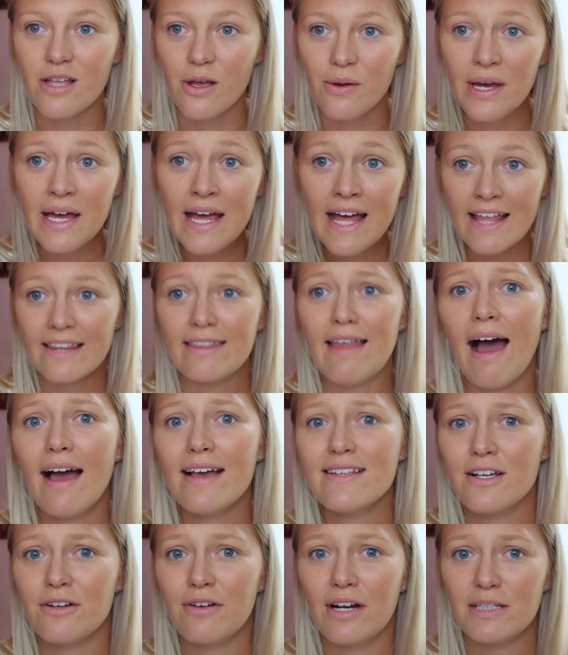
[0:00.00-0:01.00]
So
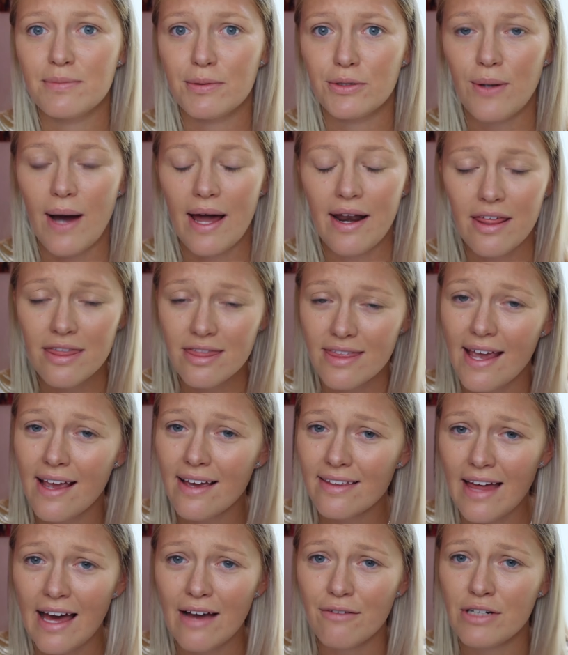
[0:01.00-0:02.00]
that is incredible. And I
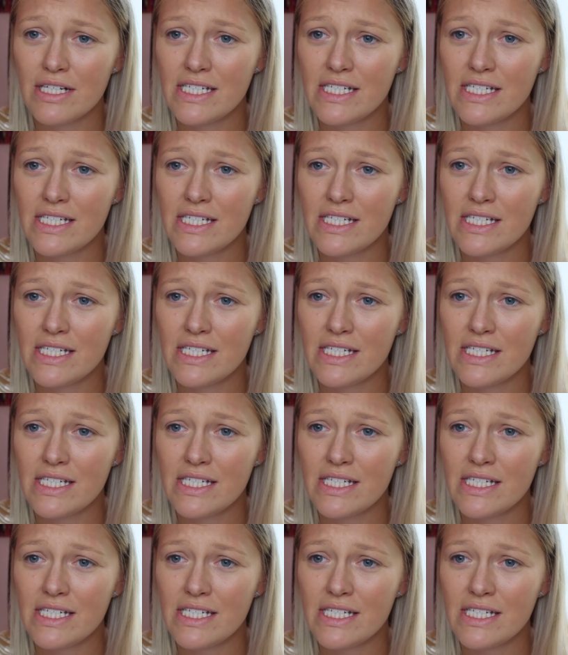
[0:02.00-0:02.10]
think that